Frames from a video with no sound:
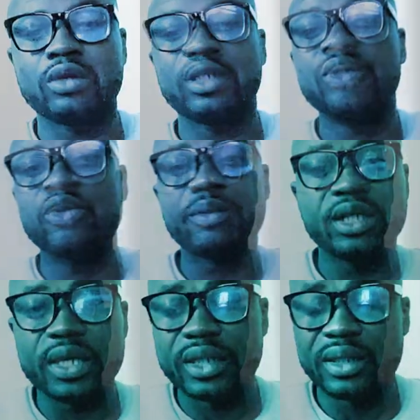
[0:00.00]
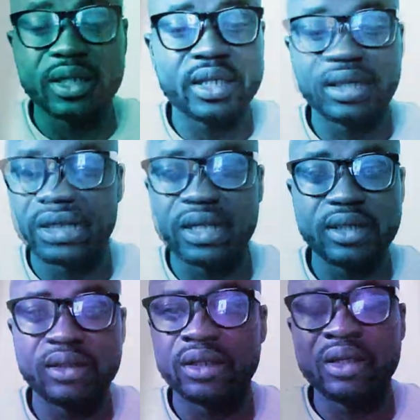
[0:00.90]
they're screaming, "Daddy, daddy,
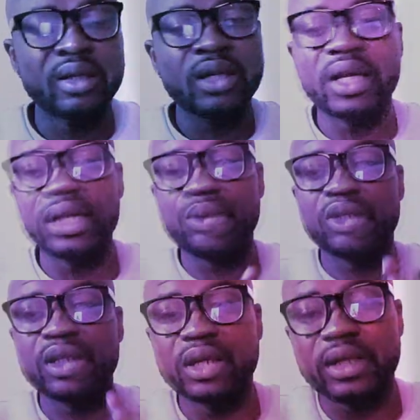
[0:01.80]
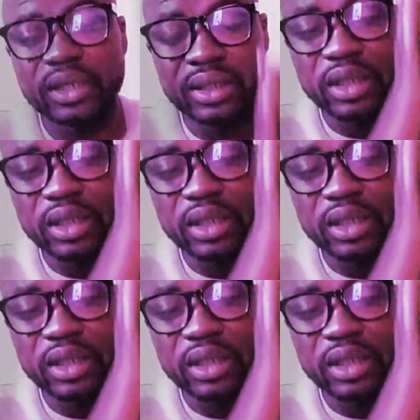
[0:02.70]
daddy." I swear to God, nothing